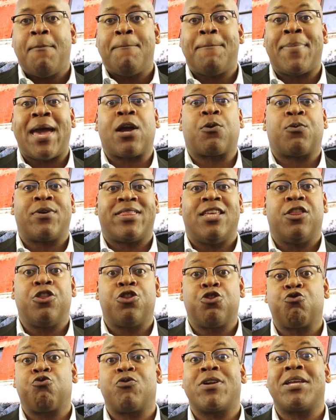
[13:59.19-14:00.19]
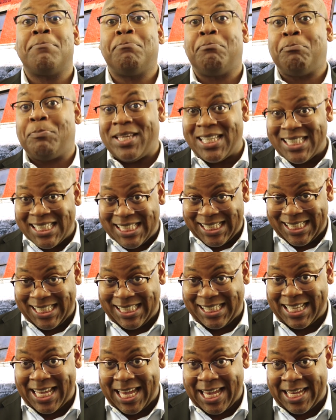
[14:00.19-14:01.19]
back within 3
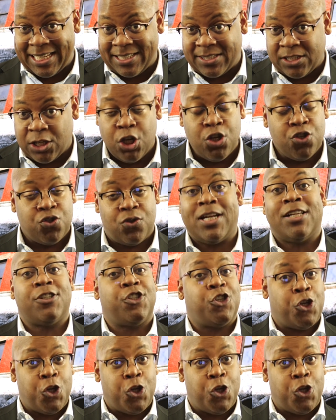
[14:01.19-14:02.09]
business days. So that's a